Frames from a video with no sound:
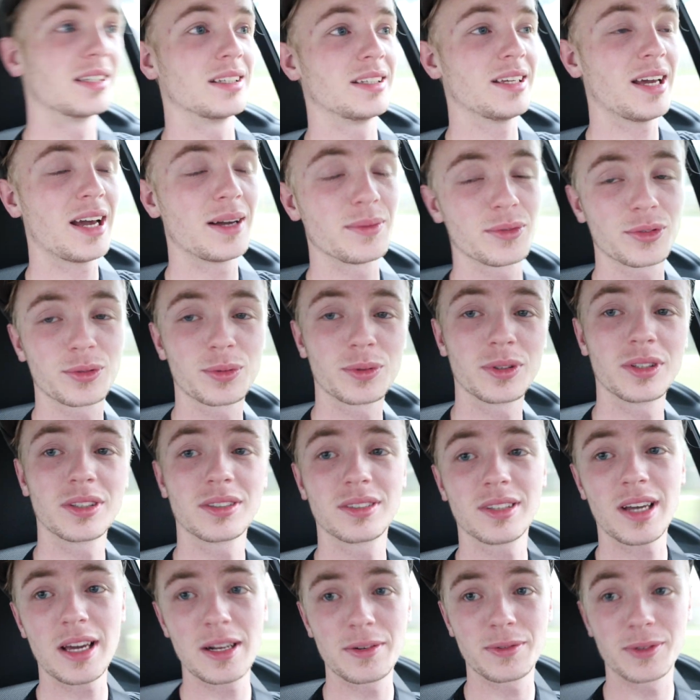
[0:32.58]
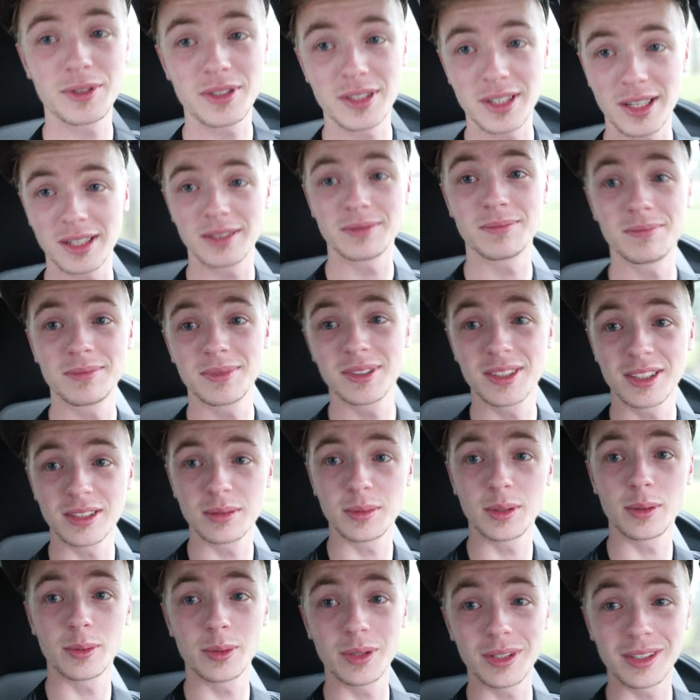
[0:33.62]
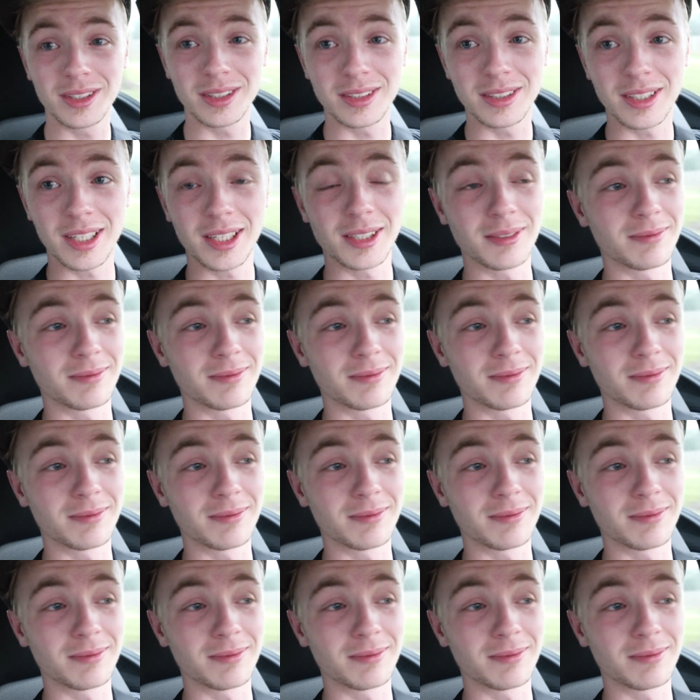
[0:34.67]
yeah, I'm just really excited for today. It's gonna be a really good day.